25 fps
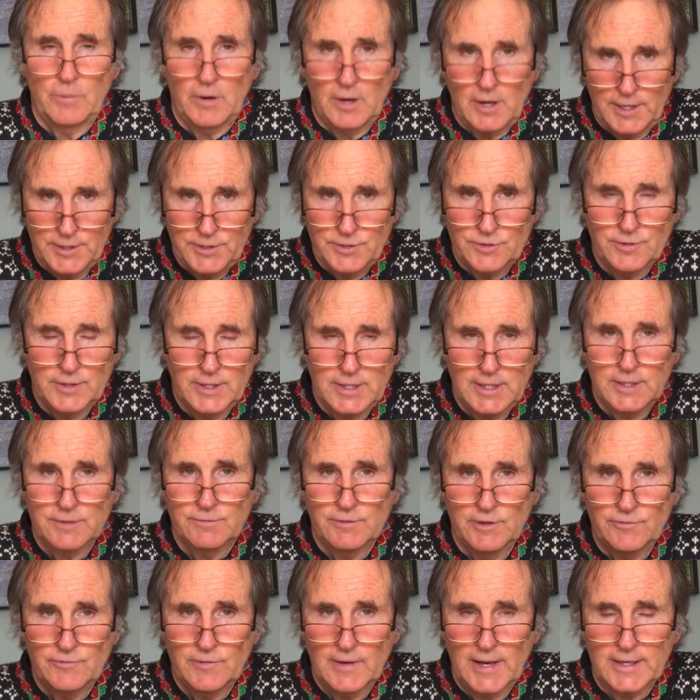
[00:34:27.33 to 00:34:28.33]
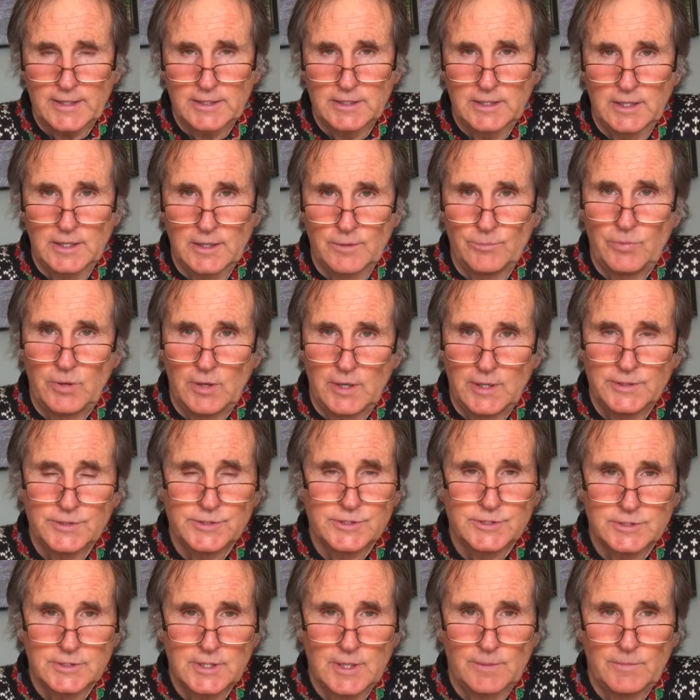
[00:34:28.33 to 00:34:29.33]
pondering and reflecting
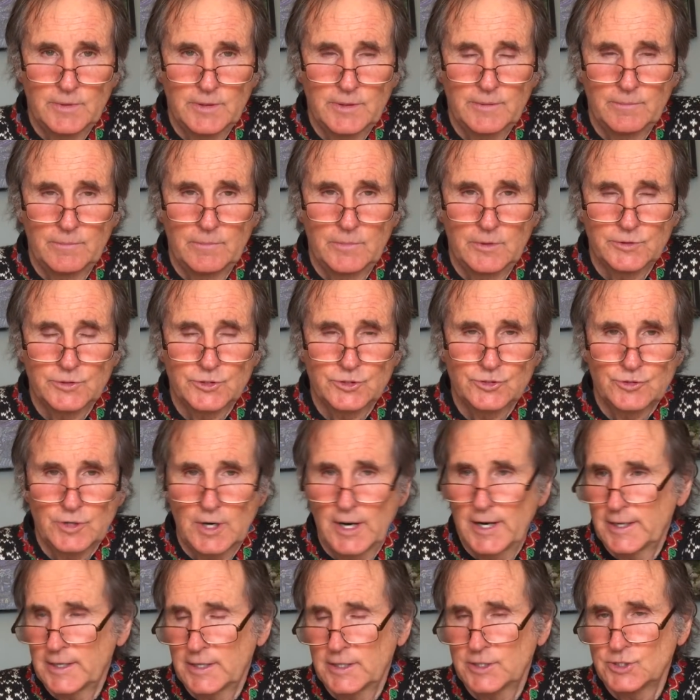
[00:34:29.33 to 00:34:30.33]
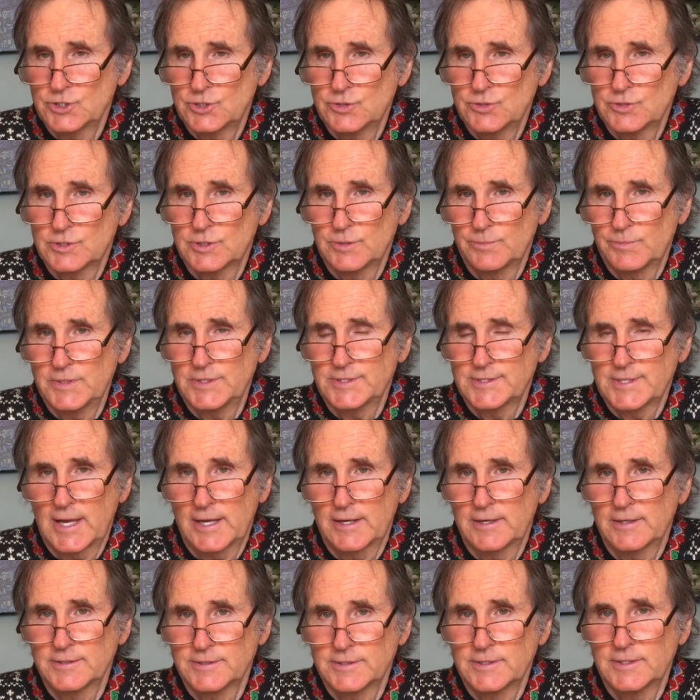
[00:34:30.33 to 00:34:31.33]
upon some of the most trying issues that
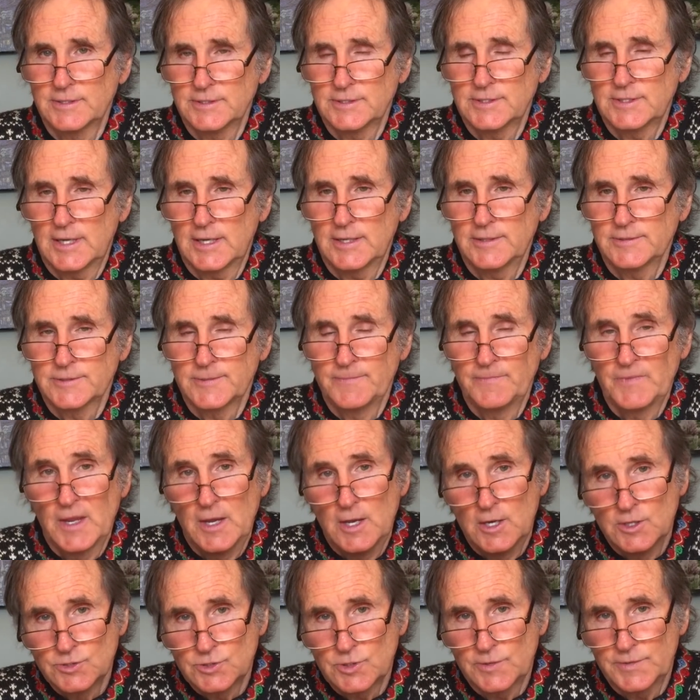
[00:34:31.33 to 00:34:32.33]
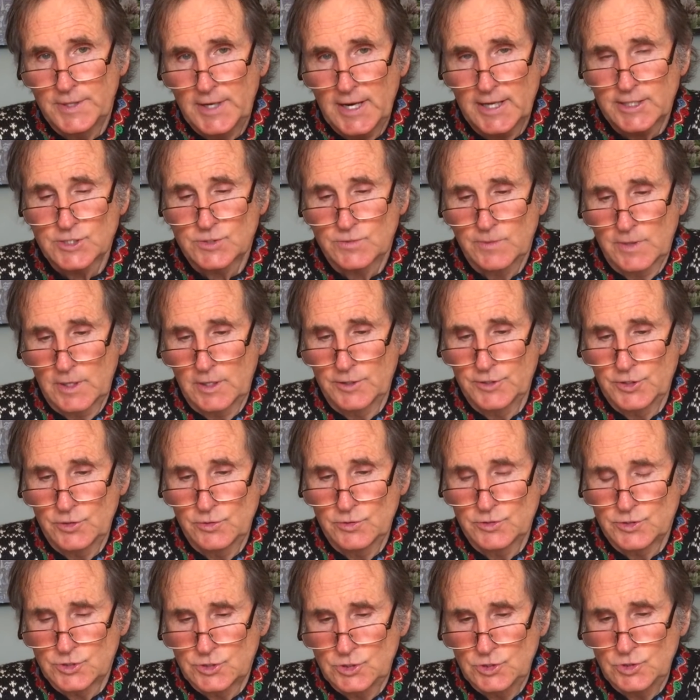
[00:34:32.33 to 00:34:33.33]
beset us these days. So the next one I'll
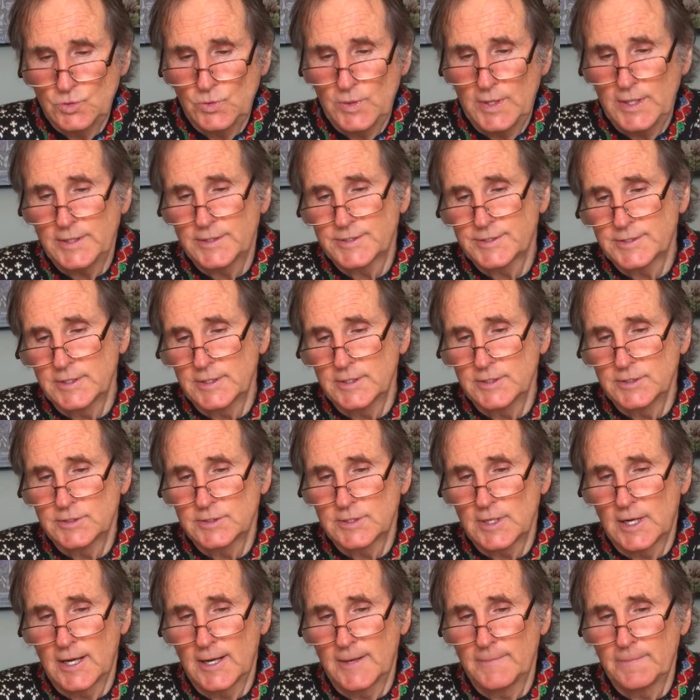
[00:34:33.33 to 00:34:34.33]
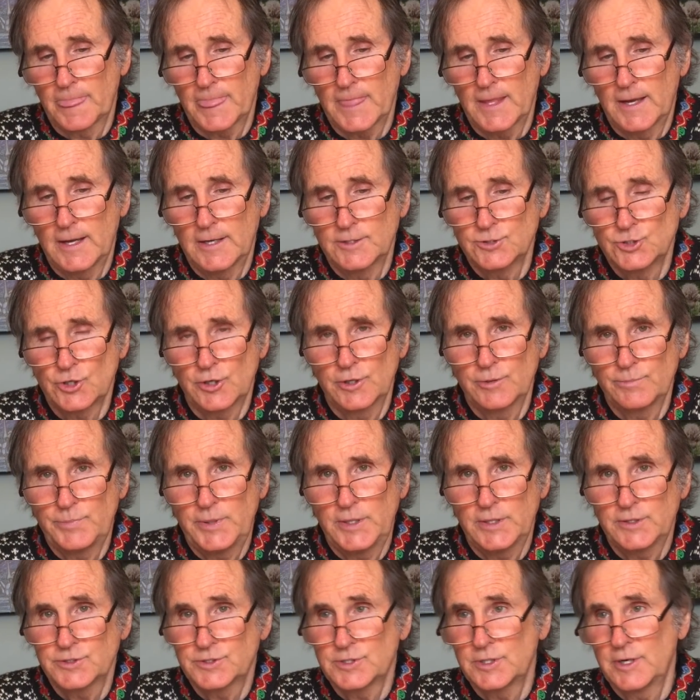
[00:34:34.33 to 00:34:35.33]
do is 2 weeks is Jordan
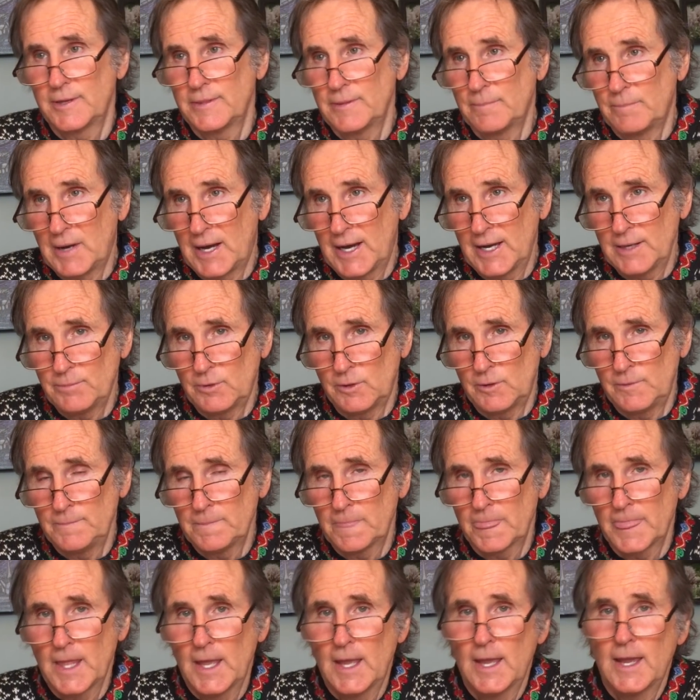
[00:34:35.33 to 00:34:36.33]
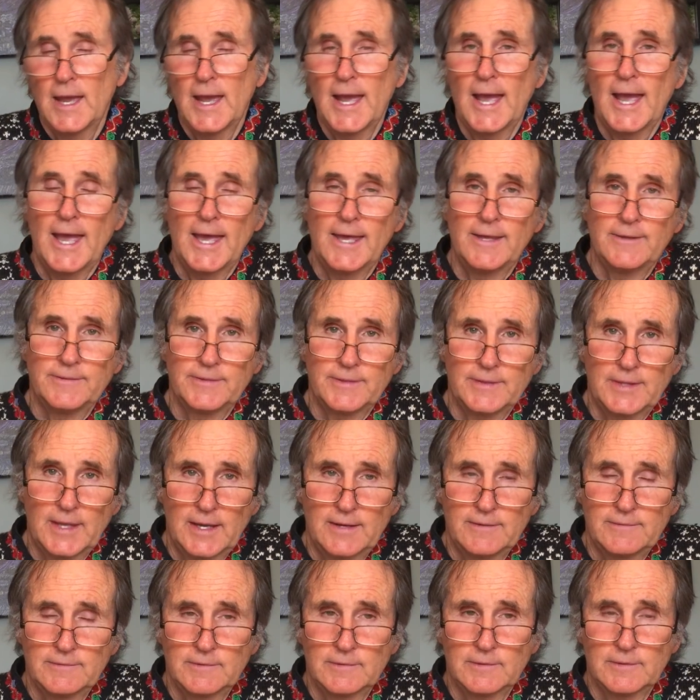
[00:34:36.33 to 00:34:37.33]
Peterson on the Bible, and
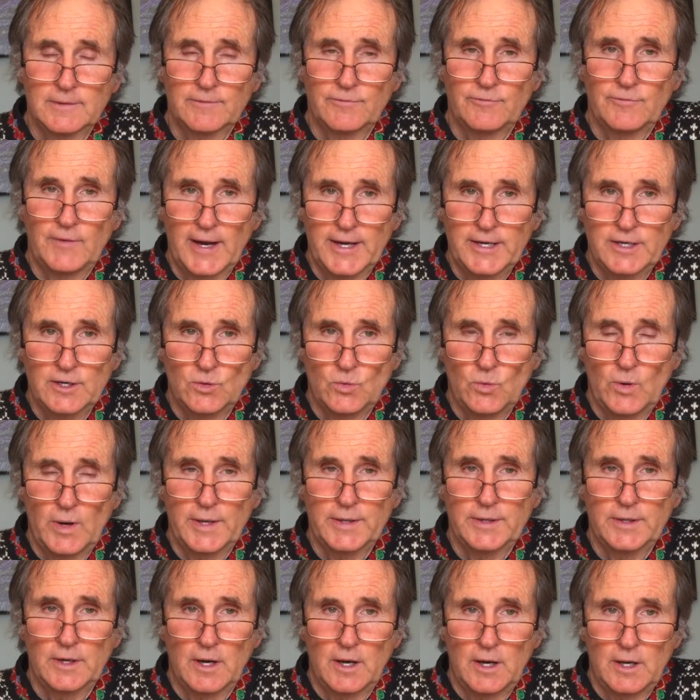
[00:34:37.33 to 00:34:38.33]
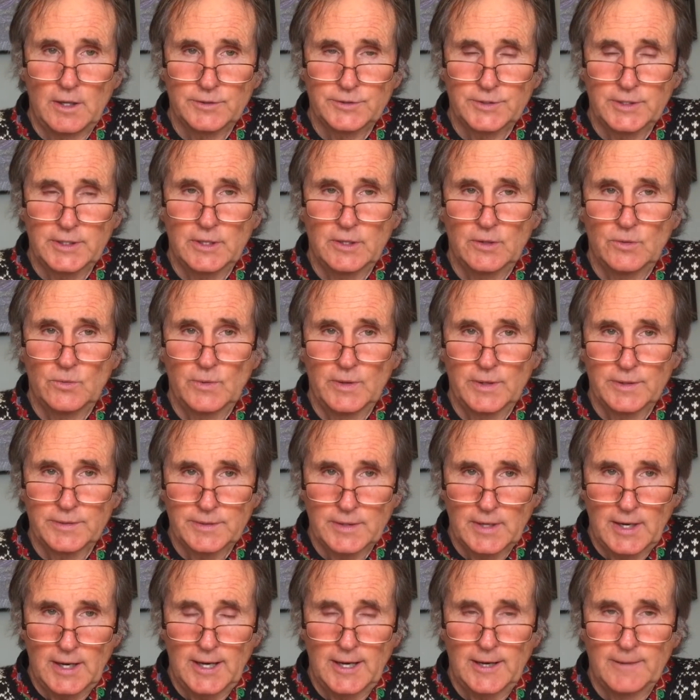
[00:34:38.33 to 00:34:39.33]
then the final one I'll deal
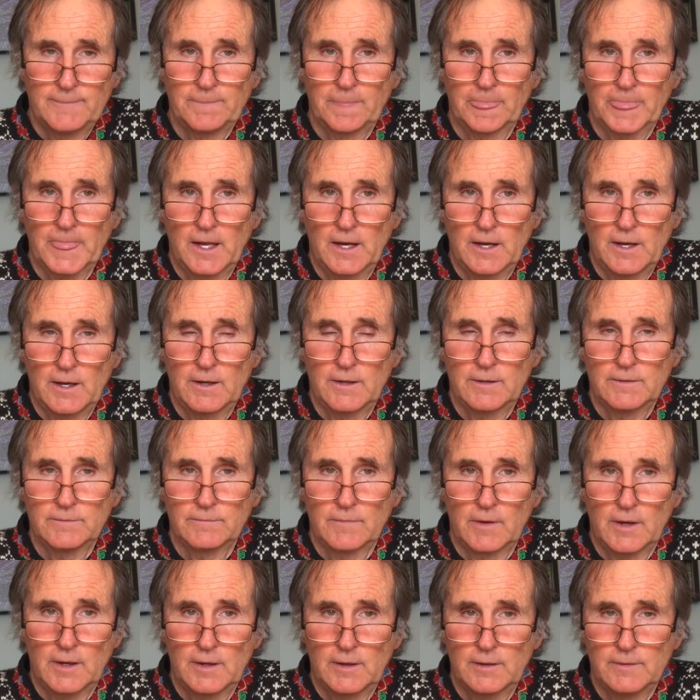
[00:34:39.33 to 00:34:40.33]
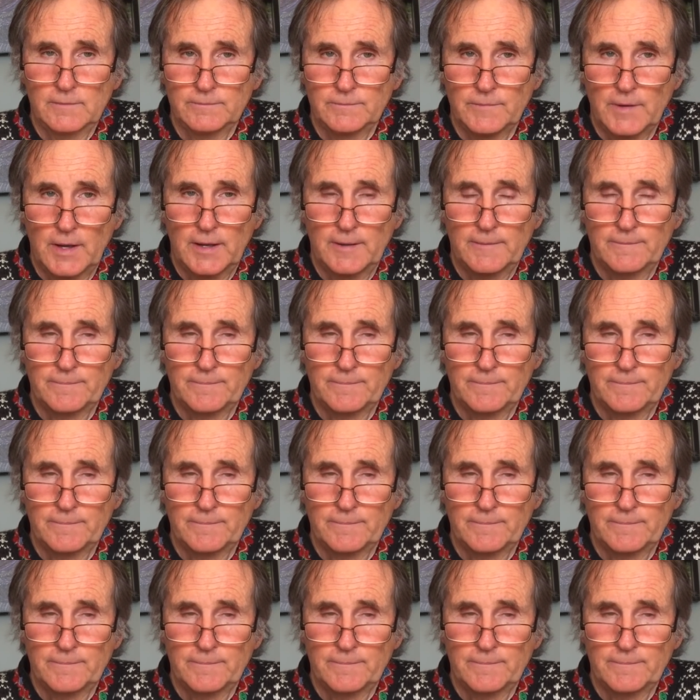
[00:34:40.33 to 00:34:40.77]
with, I'll